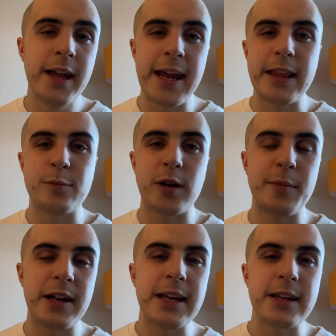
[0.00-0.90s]
in the
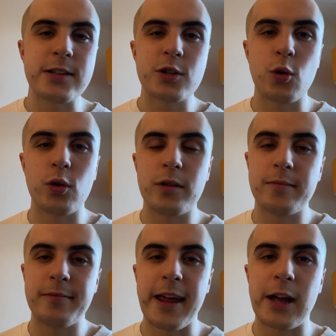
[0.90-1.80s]
Premier League and scored
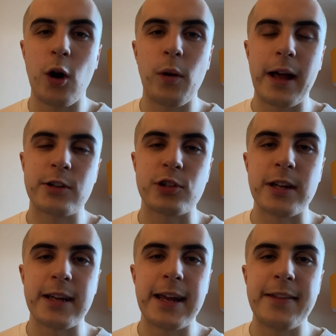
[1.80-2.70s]
their goal
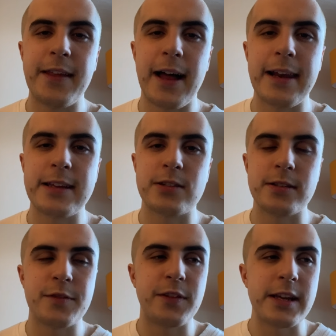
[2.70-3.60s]
actually in that Leicester
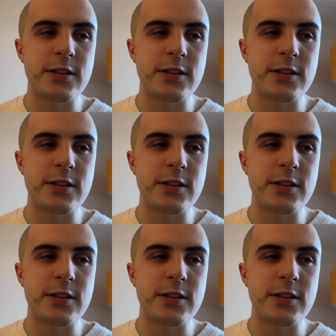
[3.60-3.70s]
defeat.